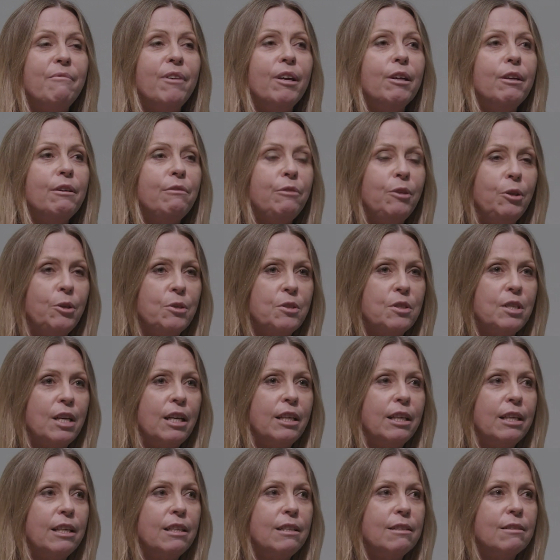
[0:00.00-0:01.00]
very few
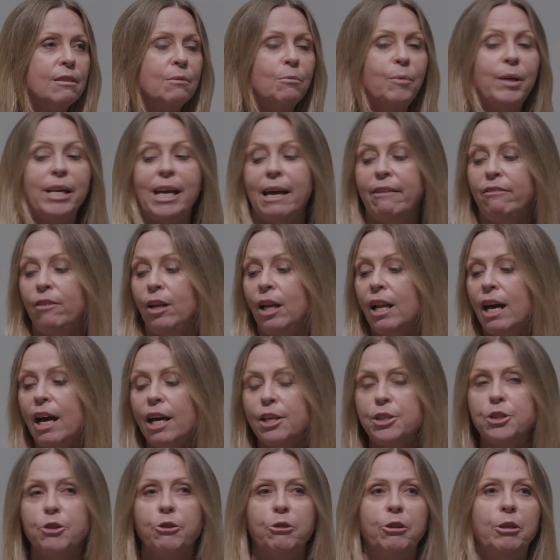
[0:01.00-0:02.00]
studies. And we have a
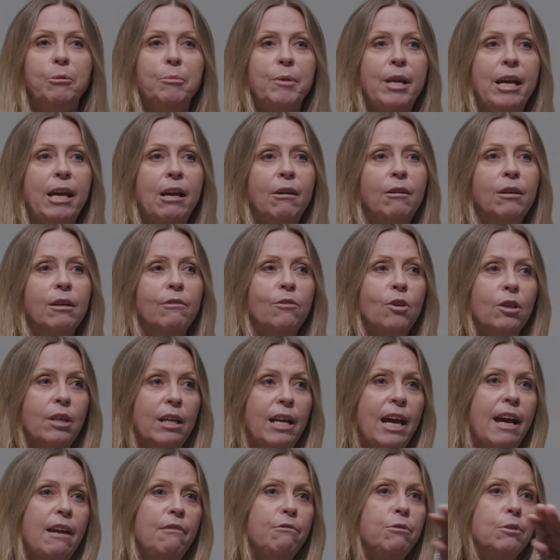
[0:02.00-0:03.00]
large group now, and I've got
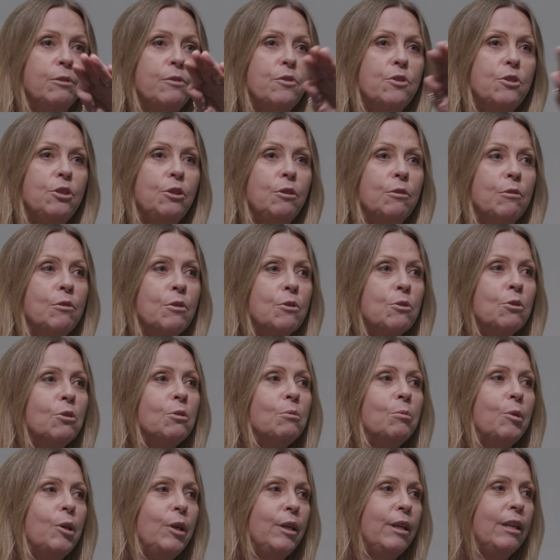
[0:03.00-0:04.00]
a handful of students
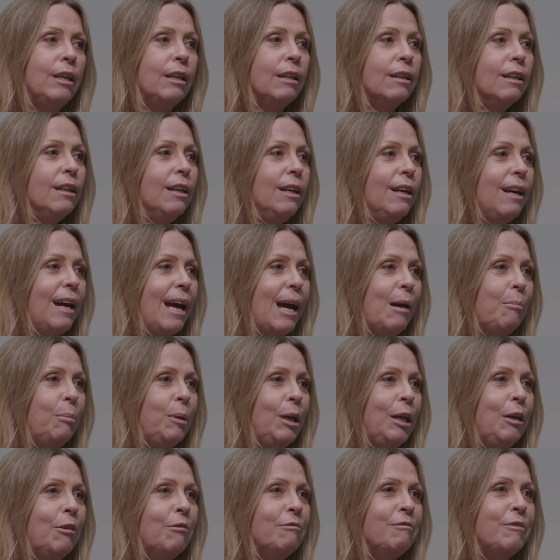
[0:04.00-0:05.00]
all working
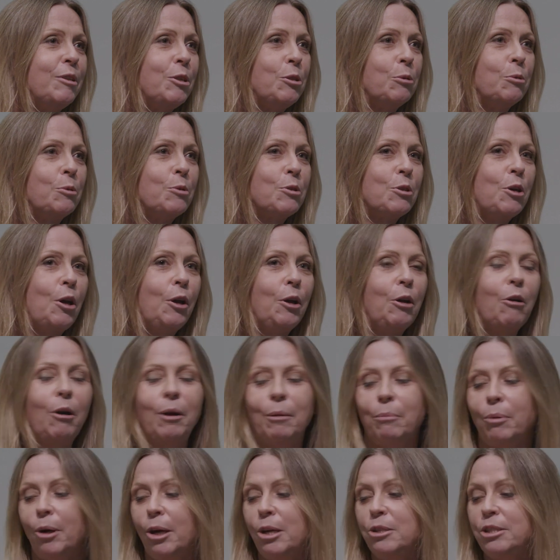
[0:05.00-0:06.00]
happily on visual snow
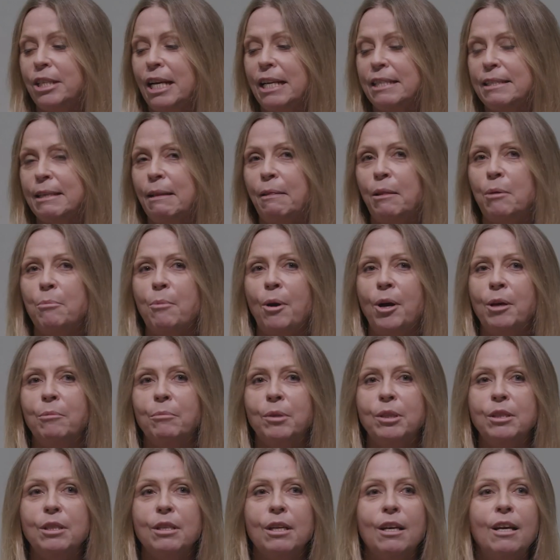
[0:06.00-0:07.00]
projects at the
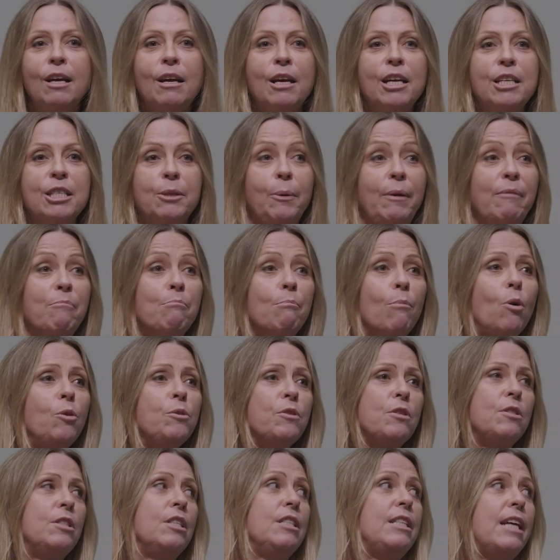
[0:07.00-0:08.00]
moment. So we have
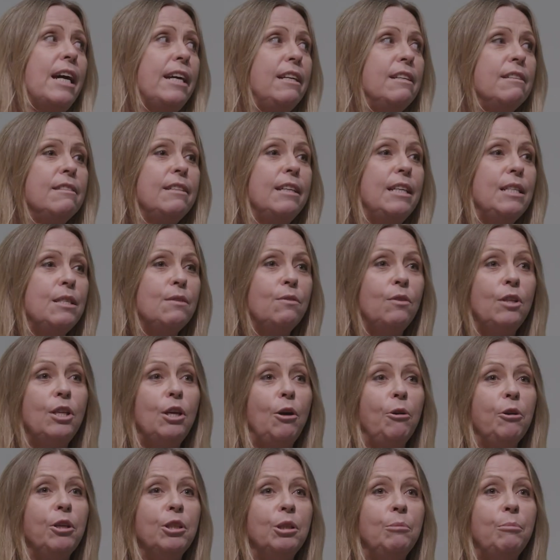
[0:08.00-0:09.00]
monster data sets for the
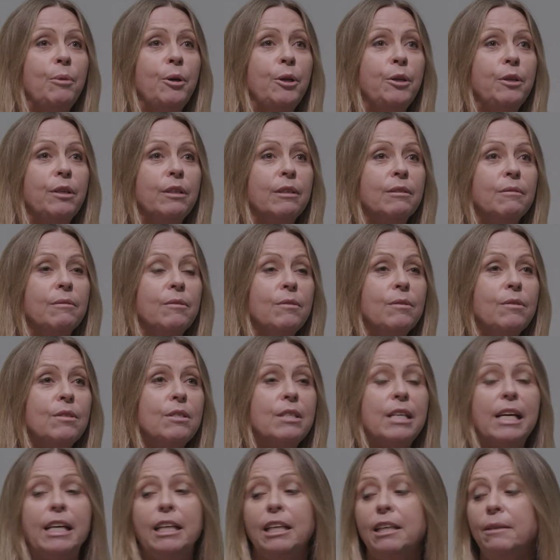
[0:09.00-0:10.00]
oculomotor
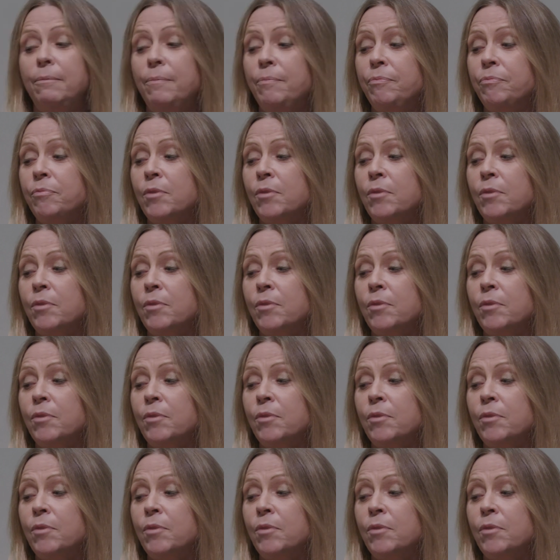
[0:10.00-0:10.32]
data,